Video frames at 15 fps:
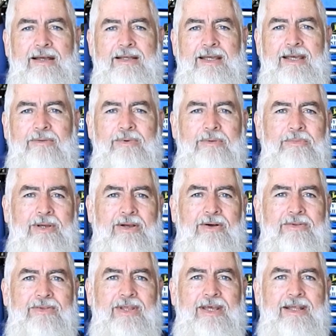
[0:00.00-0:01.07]
yeah, when we
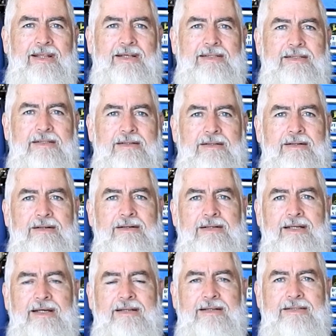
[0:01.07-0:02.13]
got there, they said, oh,
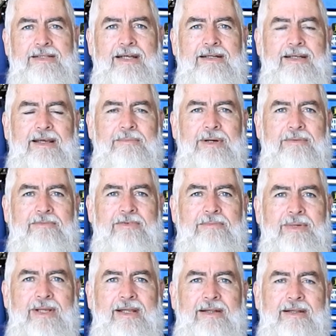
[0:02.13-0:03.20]
yeah, the son come up from
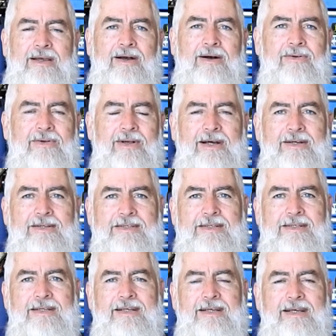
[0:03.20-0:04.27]
down the Gold Coast,
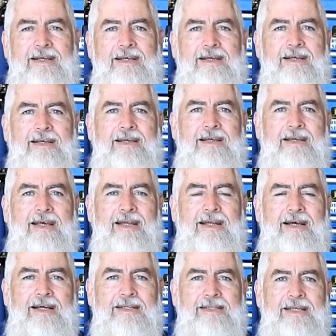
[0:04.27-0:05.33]
and he had a
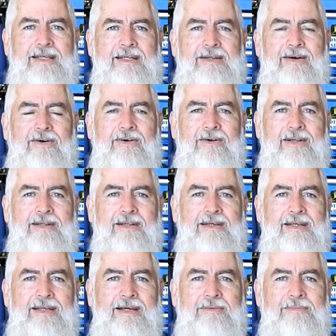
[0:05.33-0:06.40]
husky dog, and
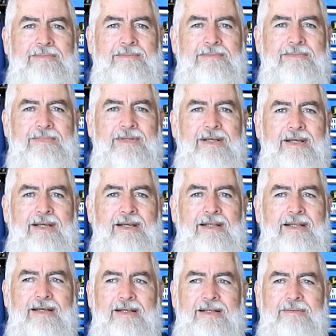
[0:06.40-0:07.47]

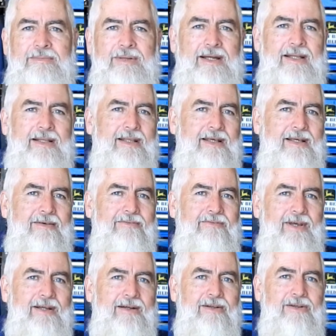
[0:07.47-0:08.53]
the bloody thing
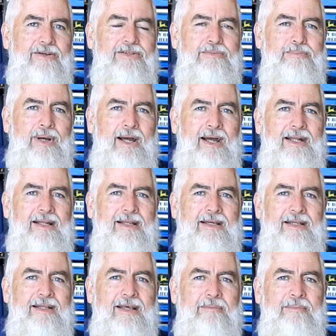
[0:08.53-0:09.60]
found a loose paling
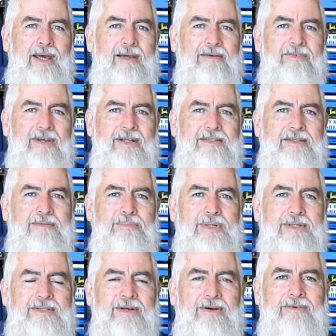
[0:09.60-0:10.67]
in their back fence and
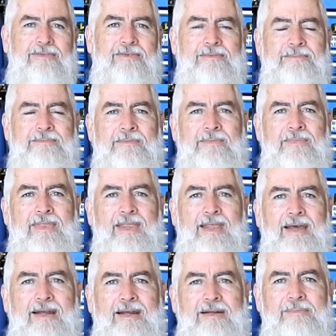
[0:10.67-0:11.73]
pissed off.
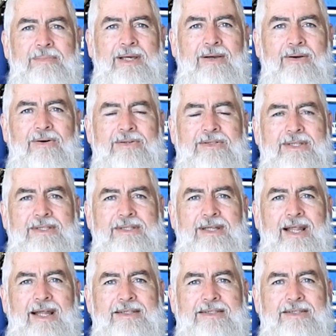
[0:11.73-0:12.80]
And it had been gone since
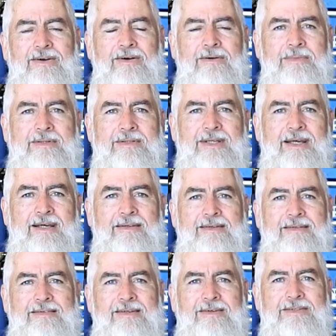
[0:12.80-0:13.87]
lunchtime, and so
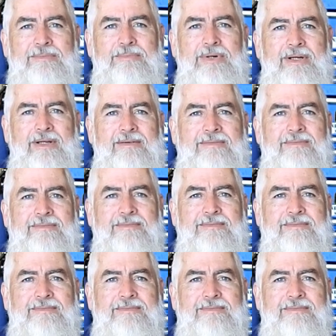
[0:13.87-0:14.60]
there was a pretty